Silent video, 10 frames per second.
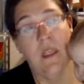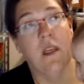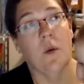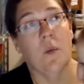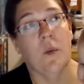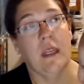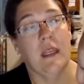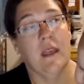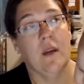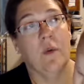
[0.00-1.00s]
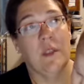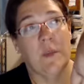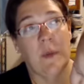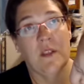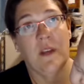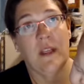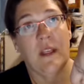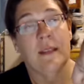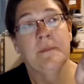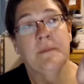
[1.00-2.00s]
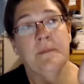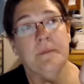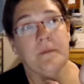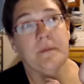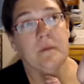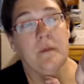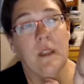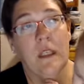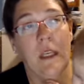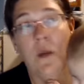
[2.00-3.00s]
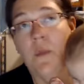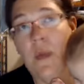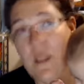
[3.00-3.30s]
and we went to Pennsylvania, and